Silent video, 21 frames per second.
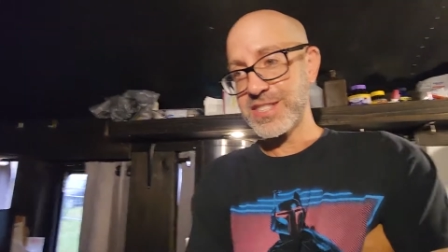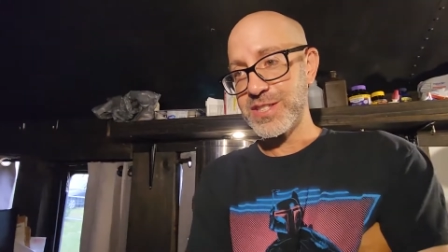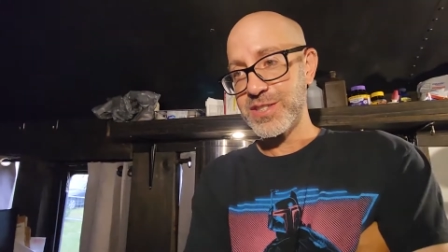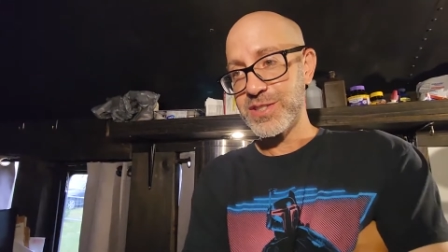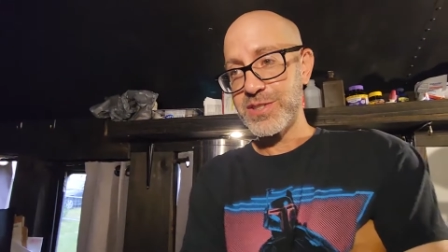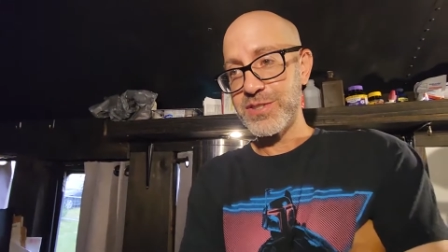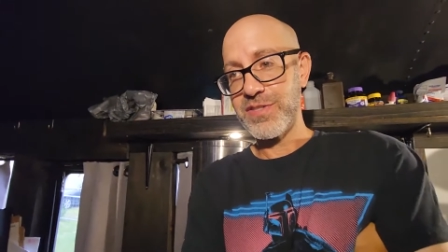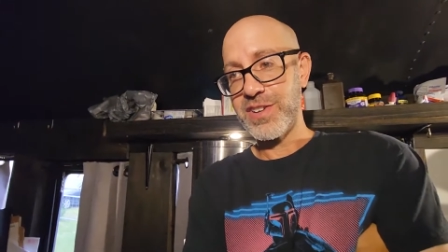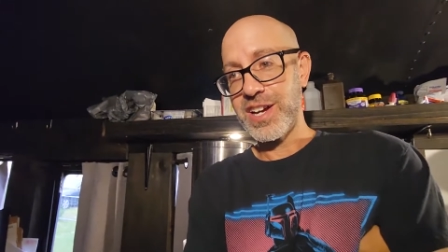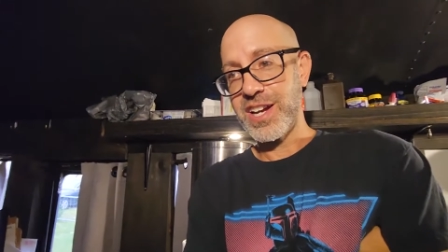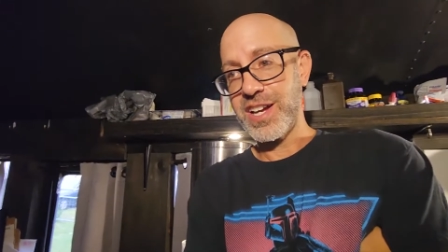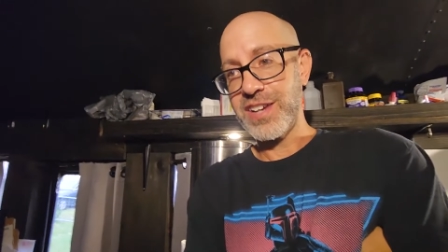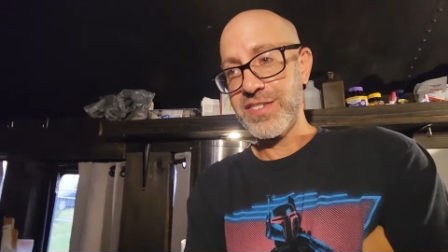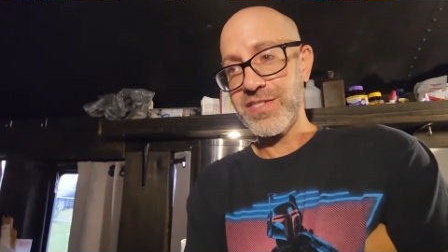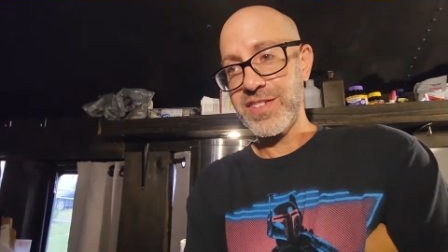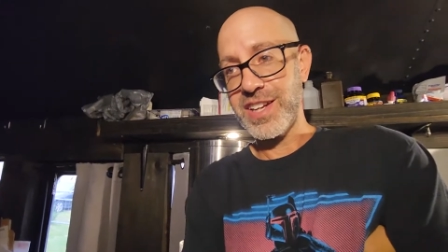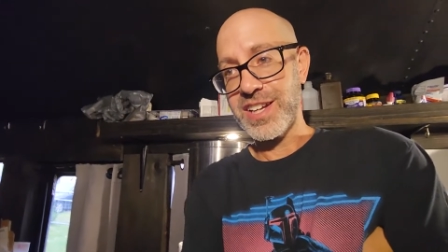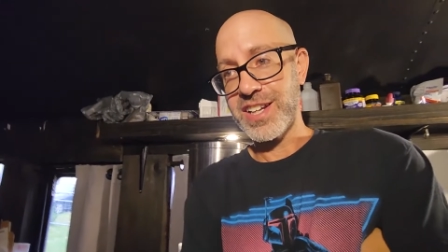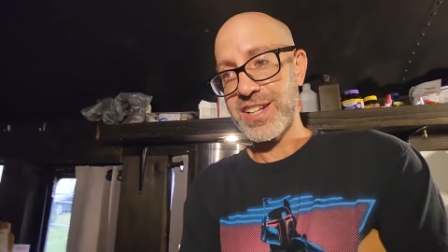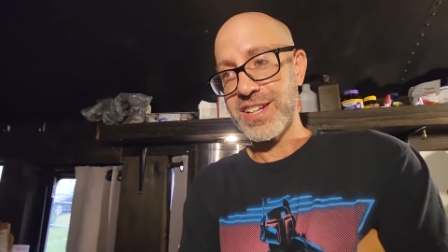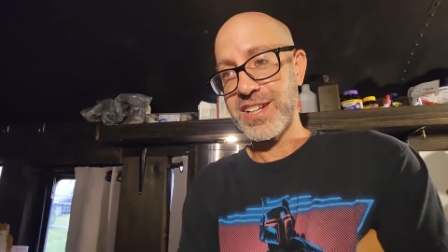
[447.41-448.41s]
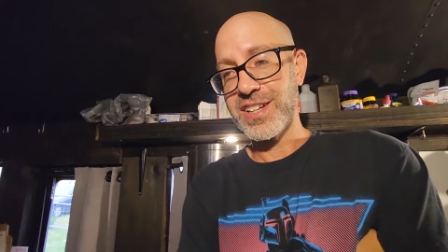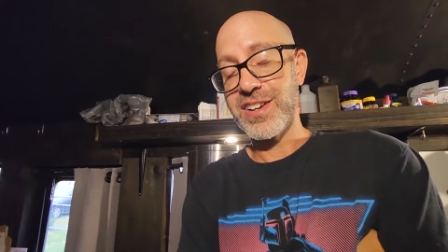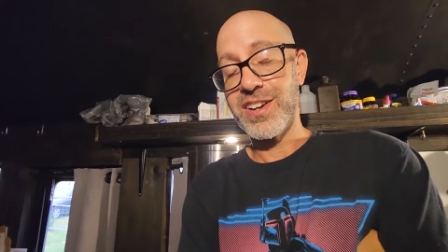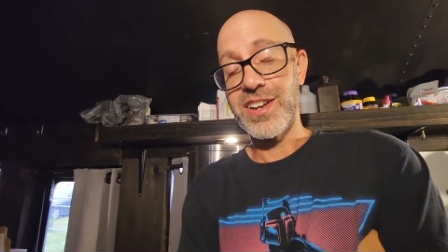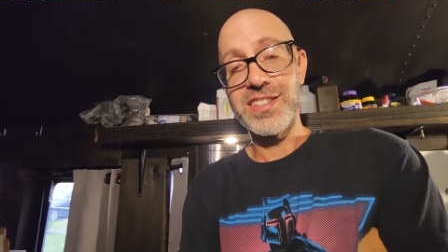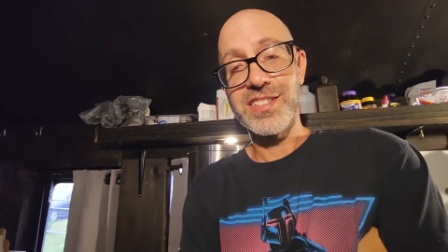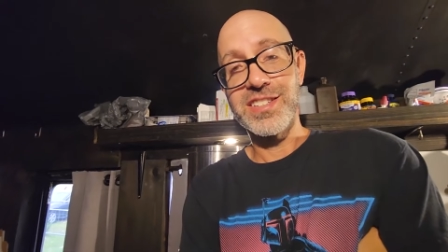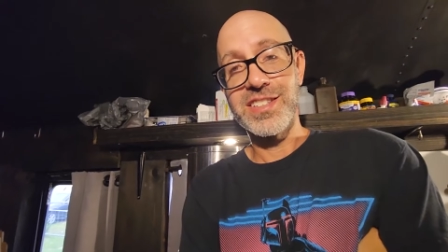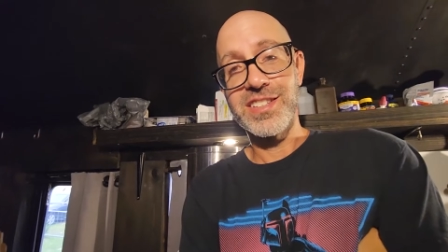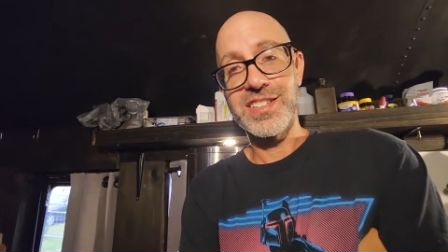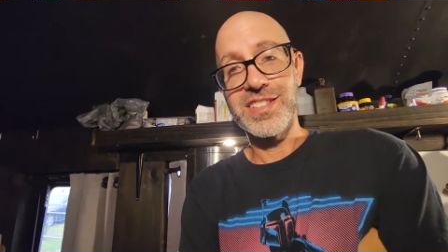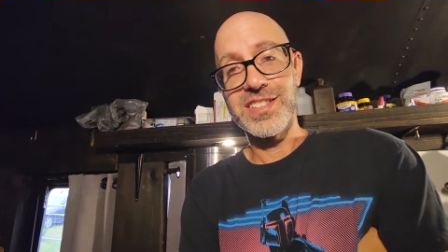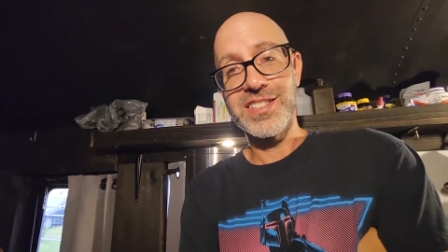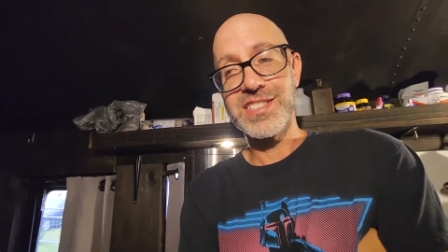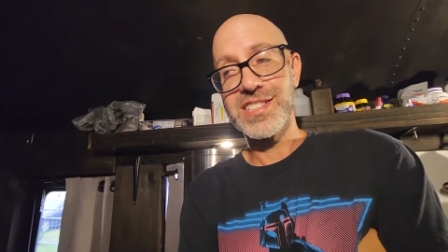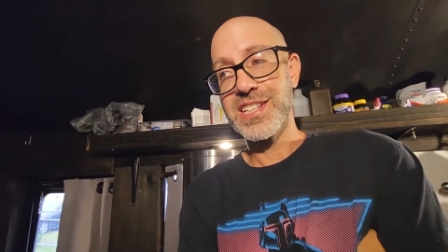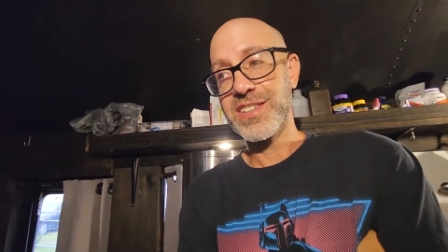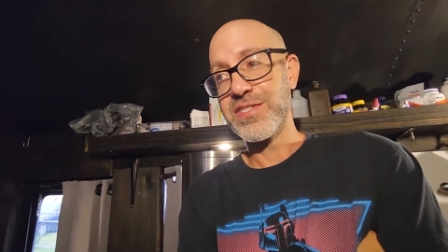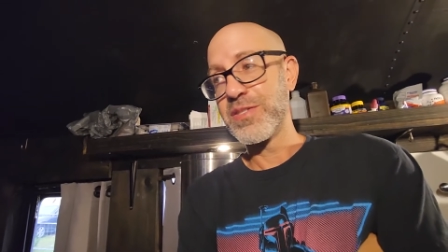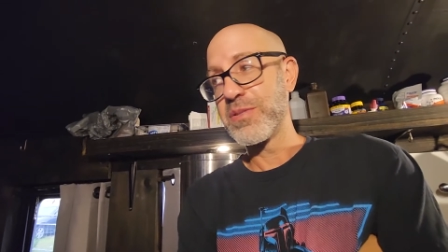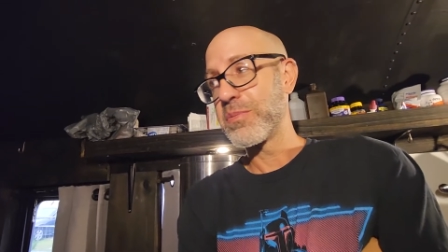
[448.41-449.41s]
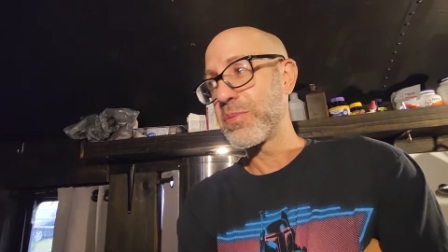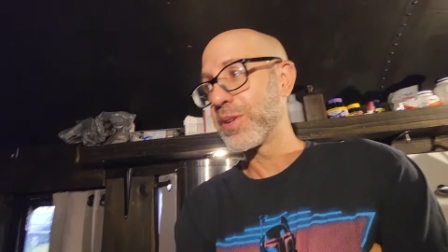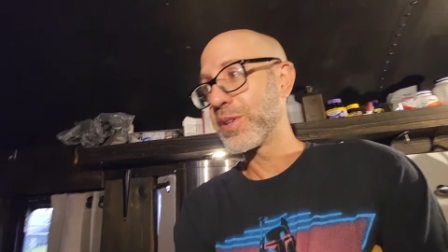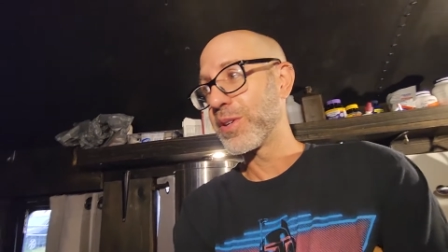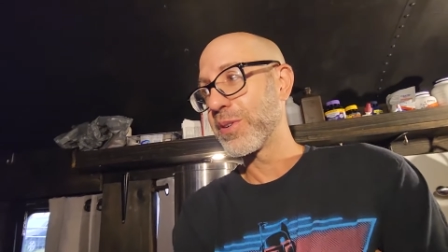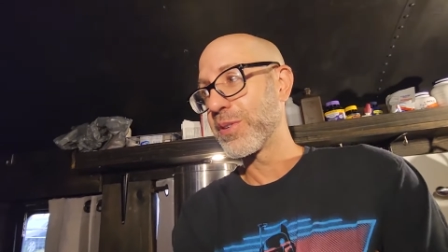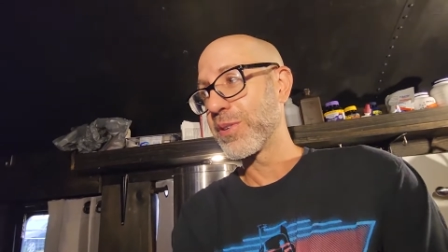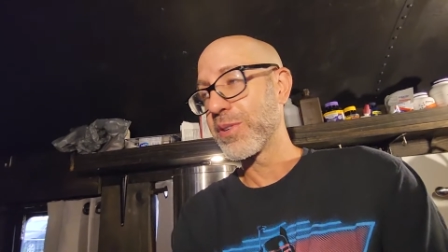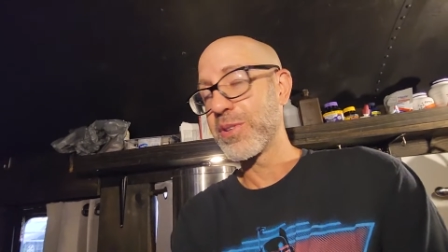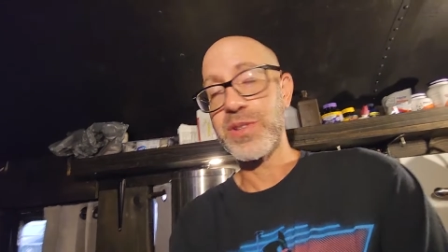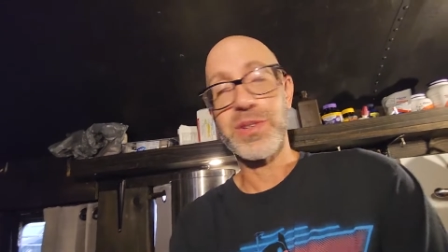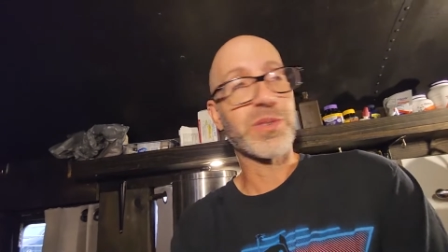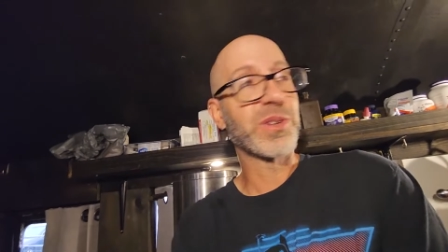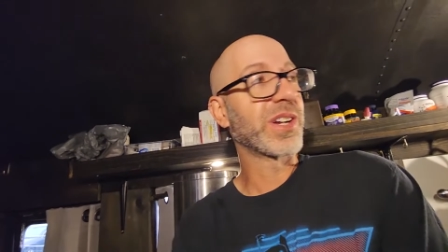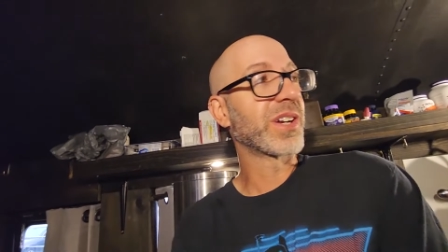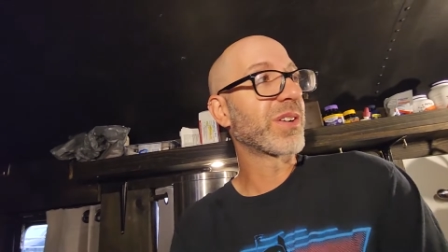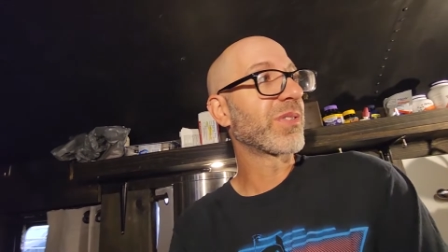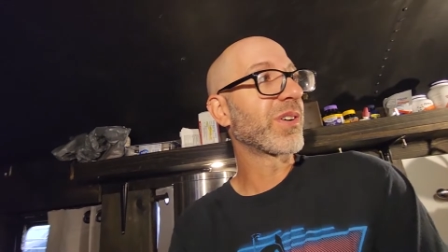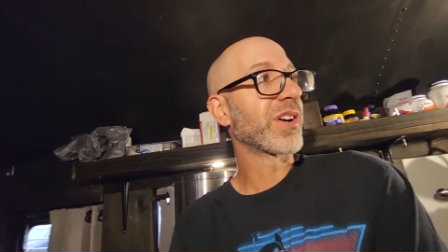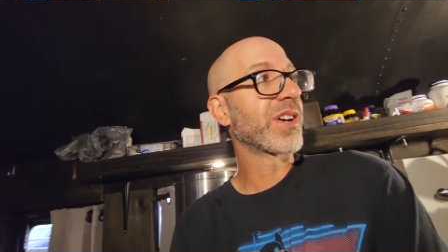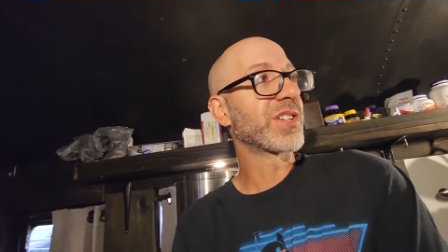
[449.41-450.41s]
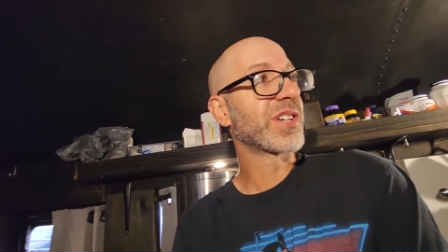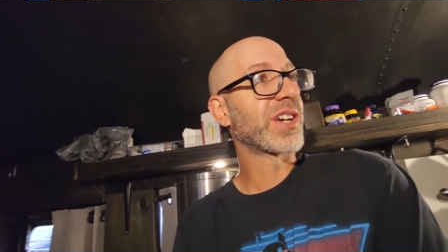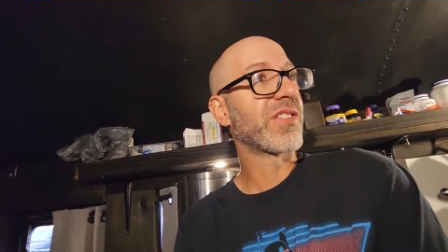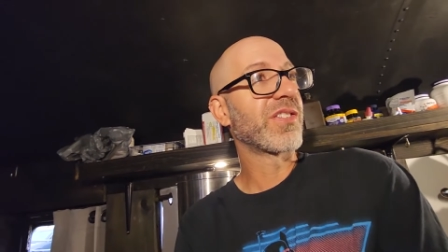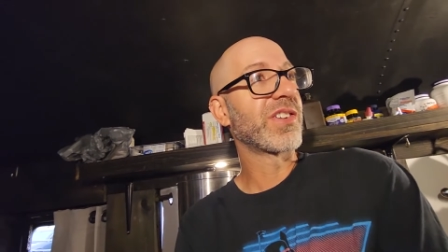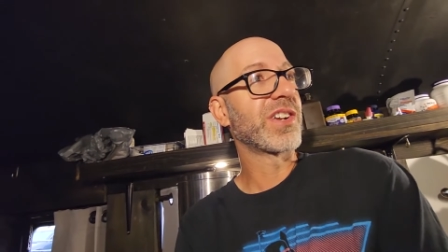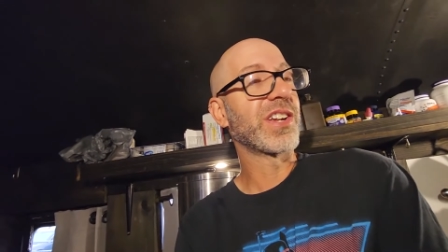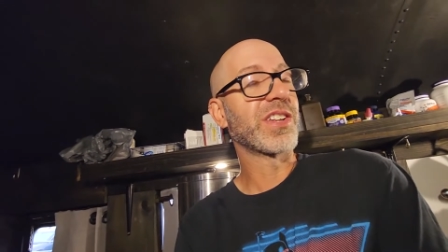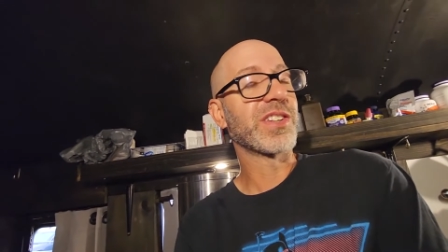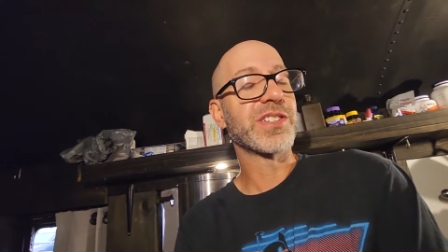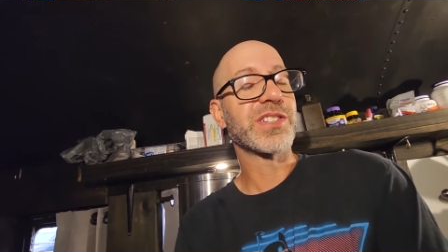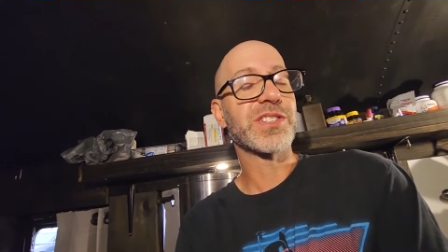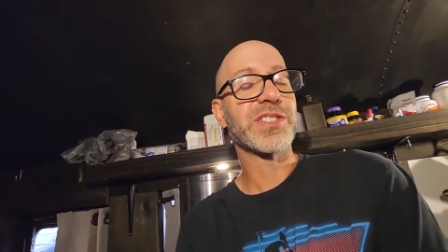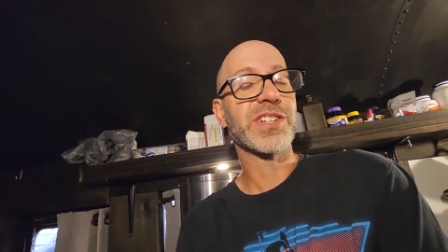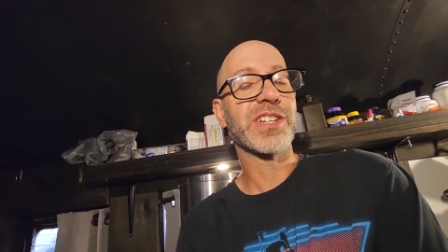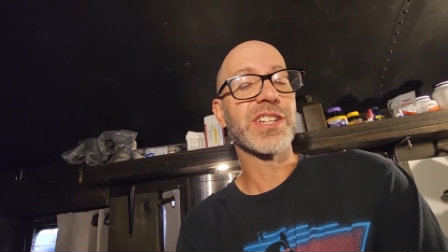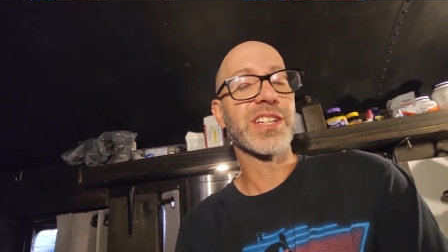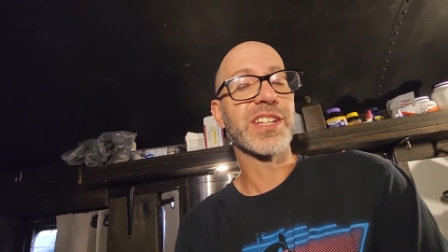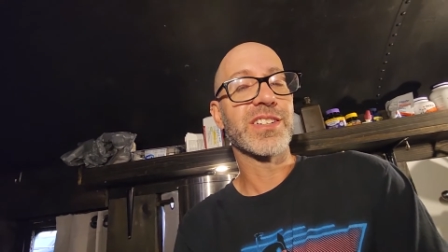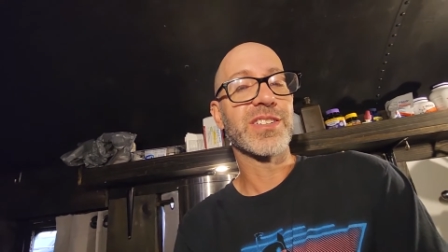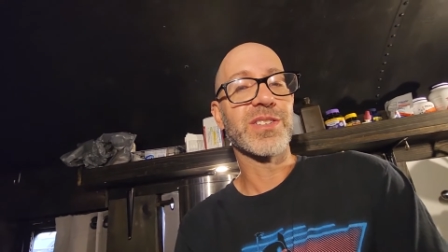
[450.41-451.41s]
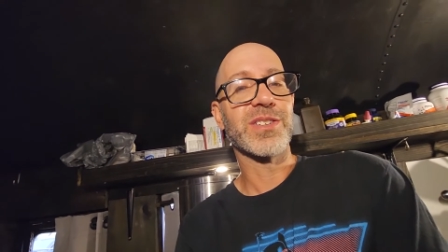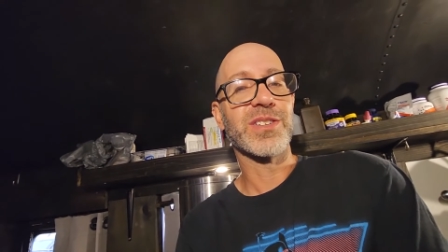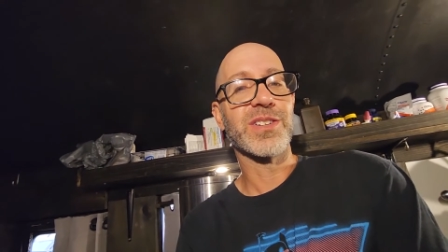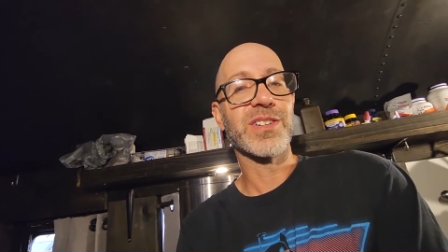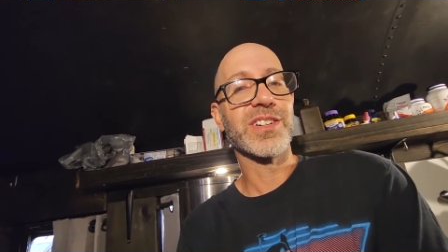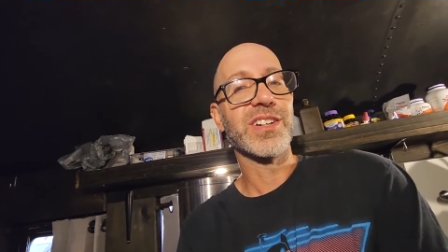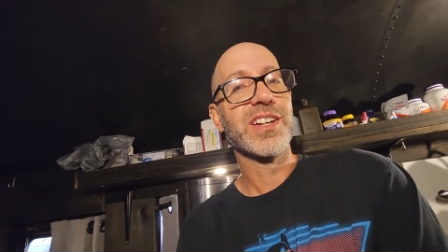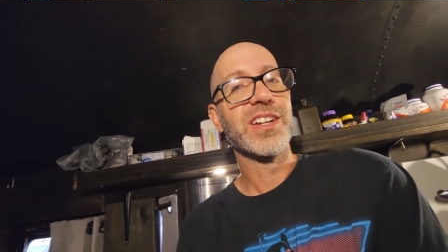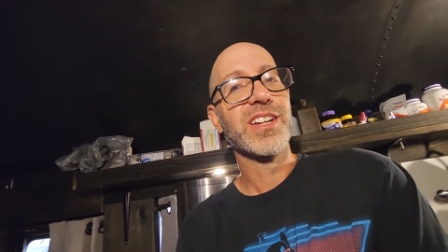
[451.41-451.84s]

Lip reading: to survive like a constant 7.0 earthquake while you're driving down the street, or